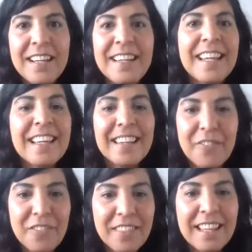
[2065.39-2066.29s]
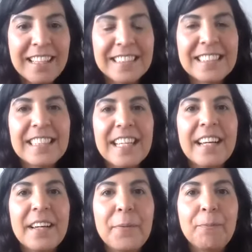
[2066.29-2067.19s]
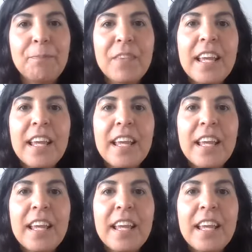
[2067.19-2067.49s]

negative things um,